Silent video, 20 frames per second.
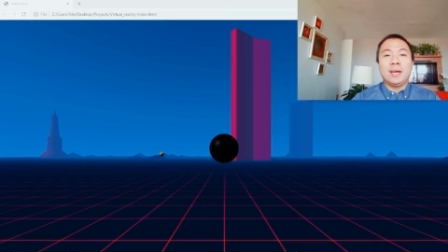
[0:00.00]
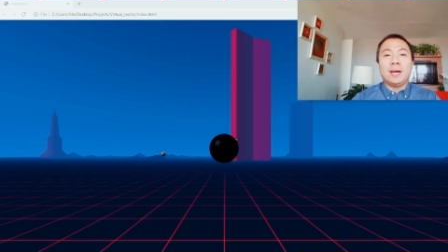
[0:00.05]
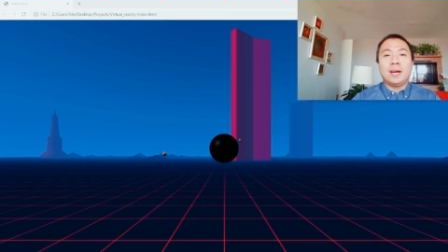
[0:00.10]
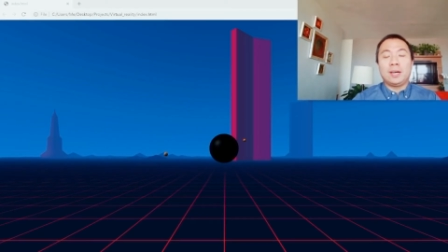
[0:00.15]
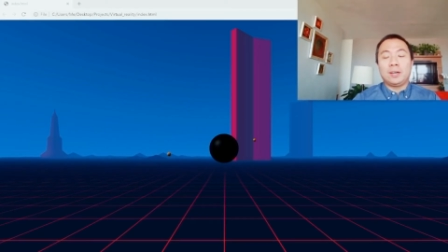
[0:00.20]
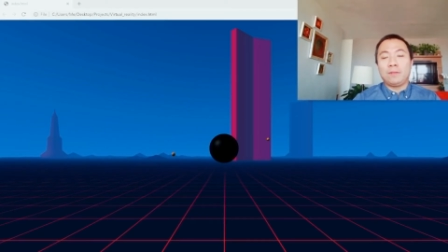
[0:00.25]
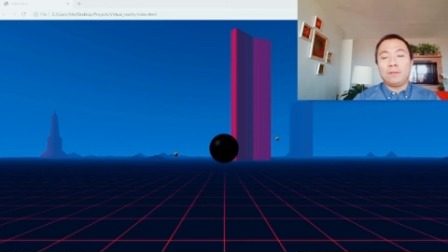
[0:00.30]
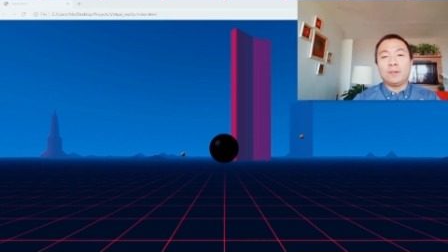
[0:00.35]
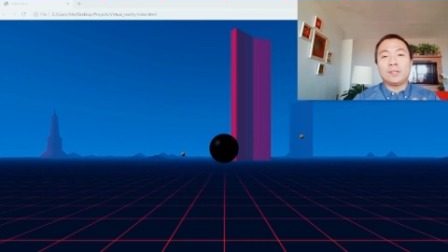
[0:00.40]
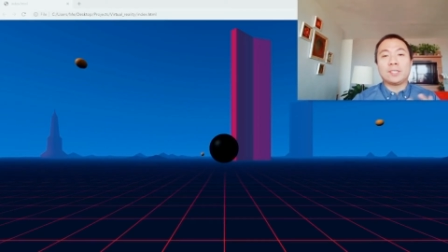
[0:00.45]

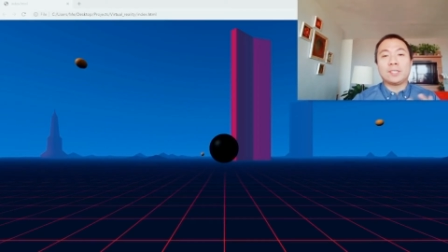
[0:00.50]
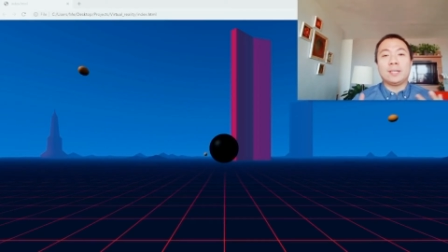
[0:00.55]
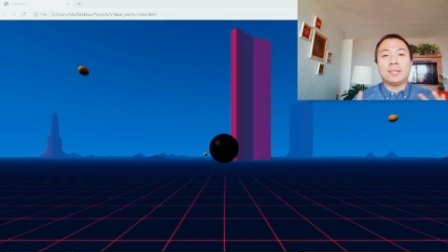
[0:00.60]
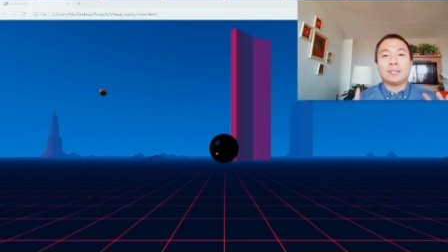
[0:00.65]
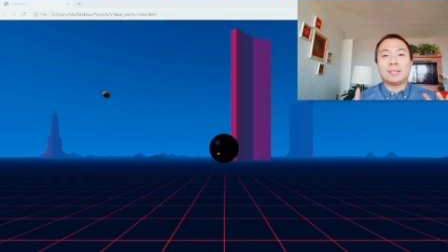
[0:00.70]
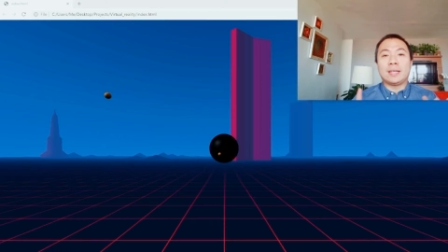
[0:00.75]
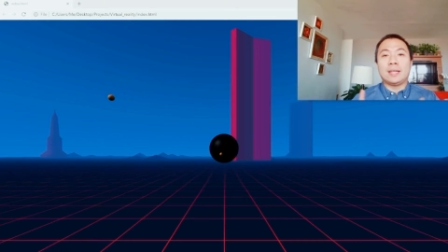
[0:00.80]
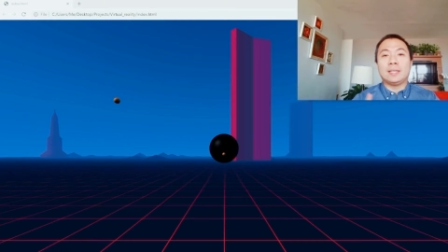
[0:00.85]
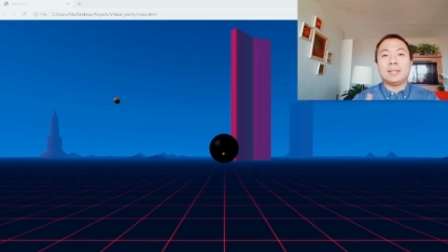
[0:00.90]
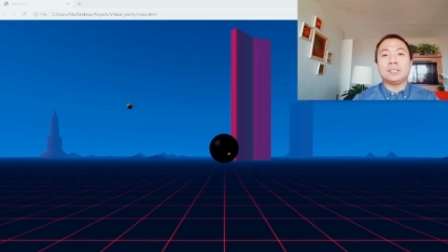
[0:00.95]
artificial
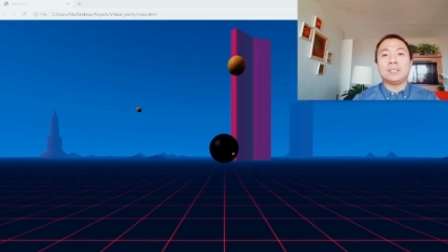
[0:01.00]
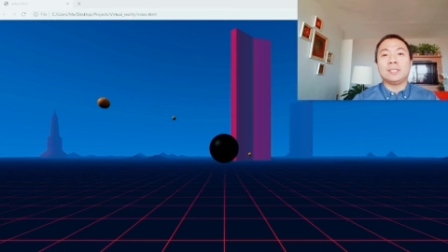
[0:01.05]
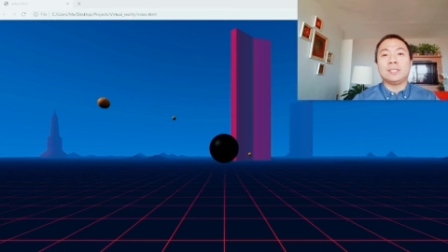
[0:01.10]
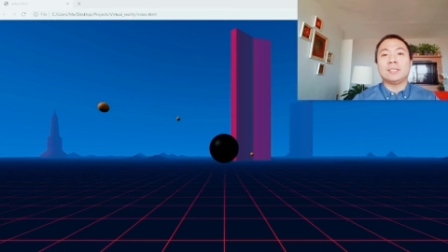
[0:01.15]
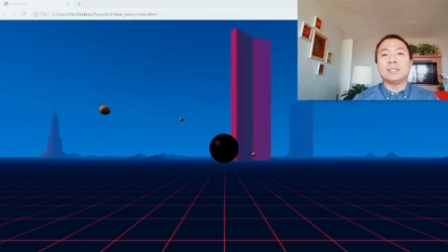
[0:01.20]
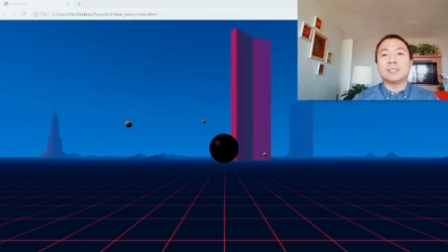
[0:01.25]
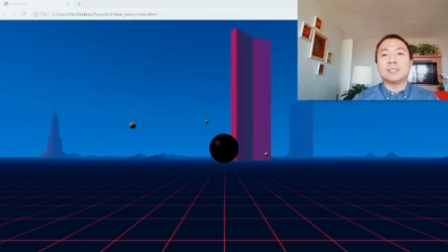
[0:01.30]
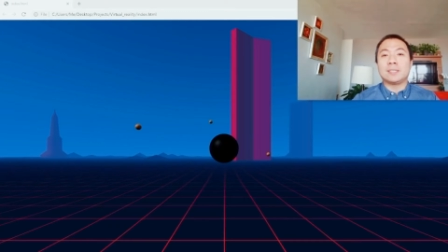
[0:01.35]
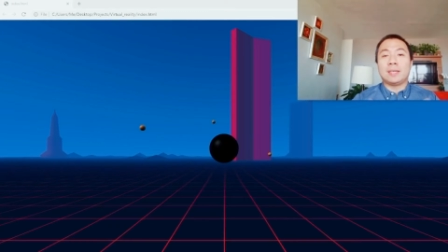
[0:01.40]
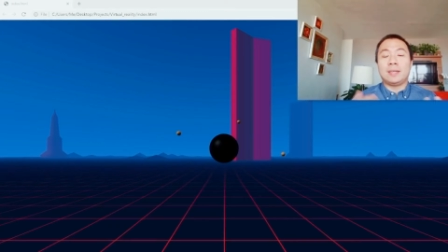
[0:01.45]

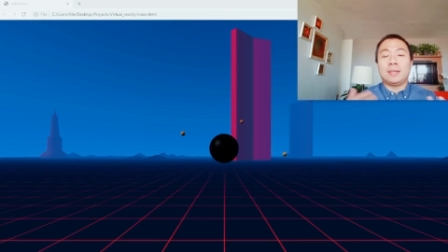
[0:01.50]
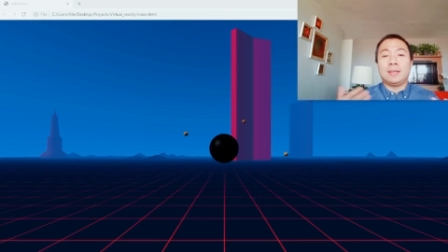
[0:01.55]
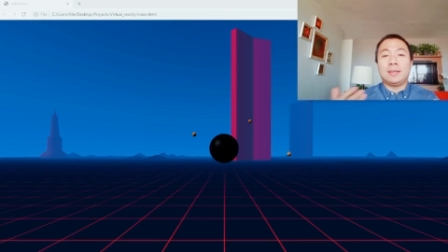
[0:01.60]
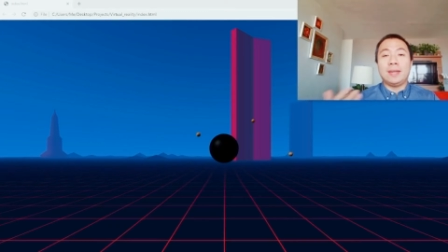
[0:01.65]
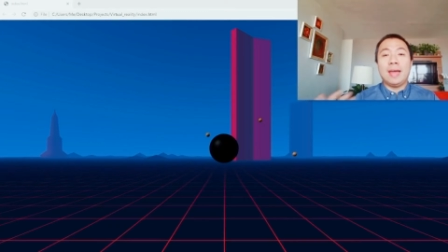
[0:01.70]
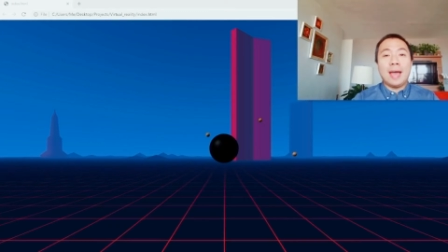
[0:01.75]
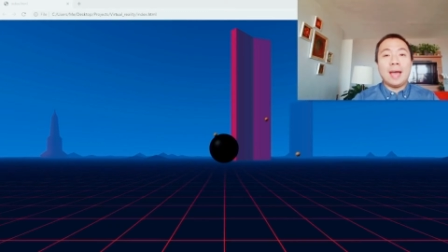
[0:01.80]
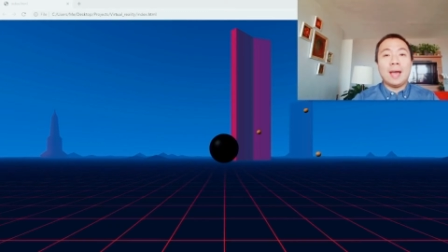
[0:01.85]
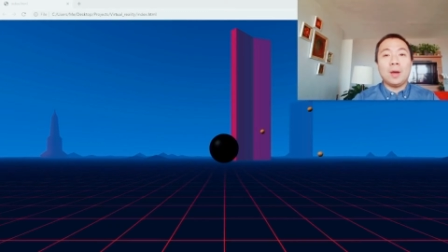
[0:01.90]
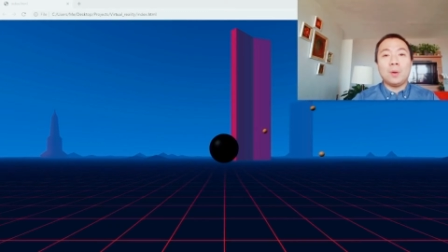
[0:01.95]
intelligence, and
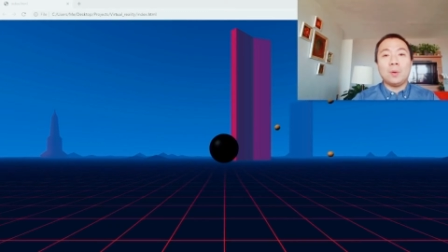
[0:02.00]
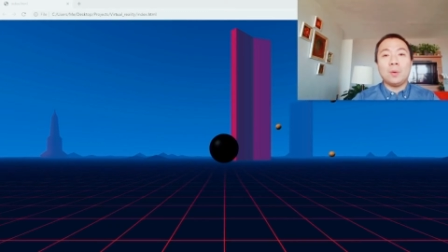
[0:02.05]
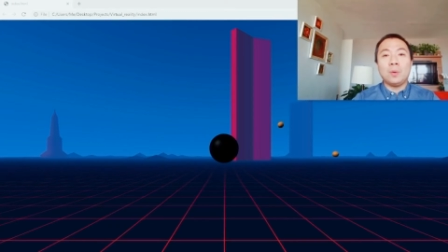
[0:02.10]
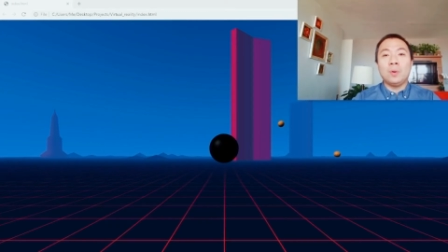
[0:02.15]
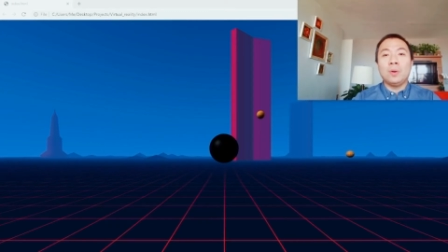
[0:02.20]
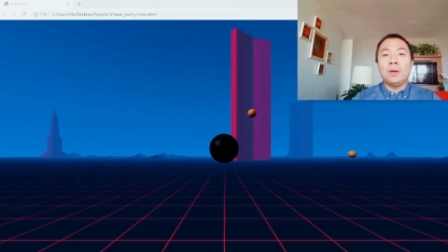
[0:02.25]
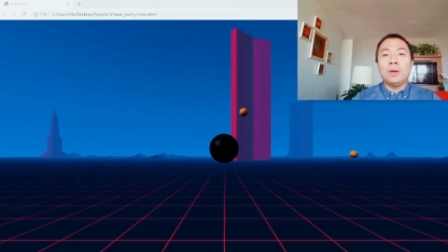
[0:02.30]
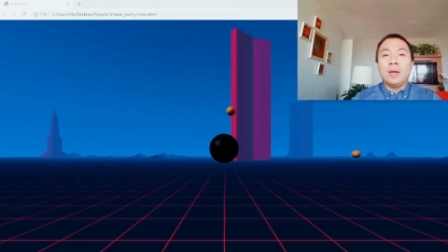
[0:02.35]
now,